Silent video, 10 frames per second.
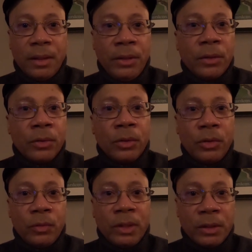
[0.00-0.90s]
in order
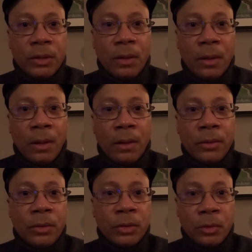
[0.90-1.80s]
to
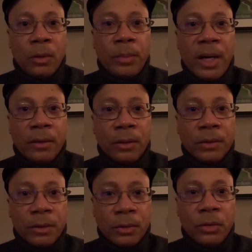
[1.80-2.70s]
install the solar
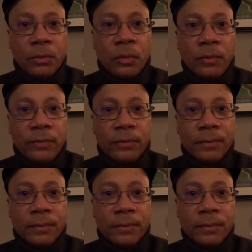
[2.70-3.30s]
panels on the roof.